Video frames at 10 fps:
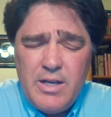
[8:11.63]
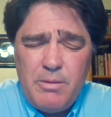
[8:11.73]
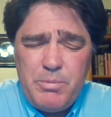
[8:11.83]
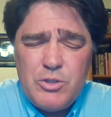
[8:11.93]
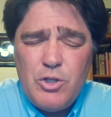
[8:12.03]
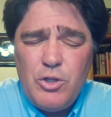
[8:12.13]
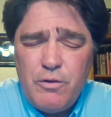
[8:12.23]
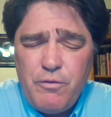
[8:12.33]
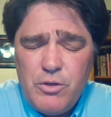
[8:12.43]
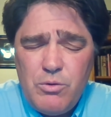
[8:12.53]
Help us to
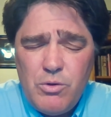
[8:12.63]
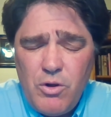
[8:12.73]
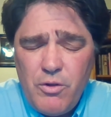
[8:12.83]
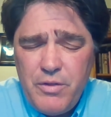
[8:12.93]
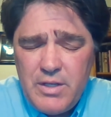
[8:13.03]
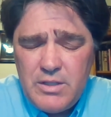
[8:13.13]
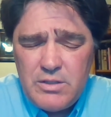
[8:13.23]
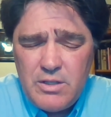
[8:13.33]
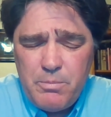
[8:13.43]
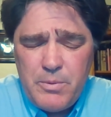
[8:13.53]
look for you in all
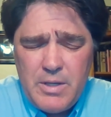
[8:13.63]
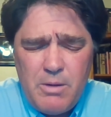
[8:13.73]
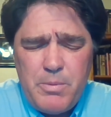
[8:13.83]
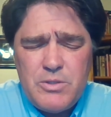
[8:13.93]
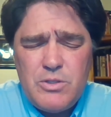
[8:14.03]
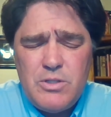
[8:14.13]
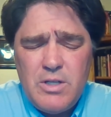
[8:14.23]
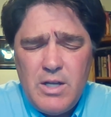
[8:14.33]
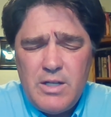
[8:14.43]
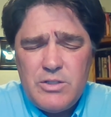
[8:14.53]
things. Help, help us
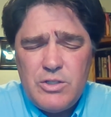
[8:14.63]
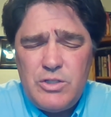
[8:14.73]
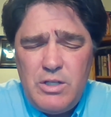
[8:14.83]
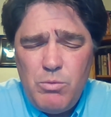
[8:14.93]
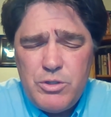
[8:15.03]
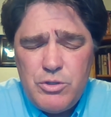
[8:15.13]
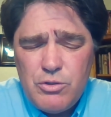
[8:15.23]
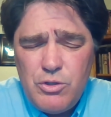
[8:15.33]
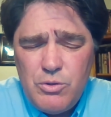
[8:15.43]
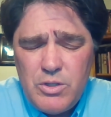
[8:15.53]
to, to see what
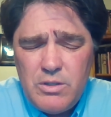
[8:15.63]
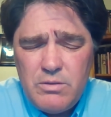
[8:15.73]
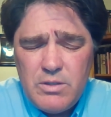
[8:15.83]
you're doing.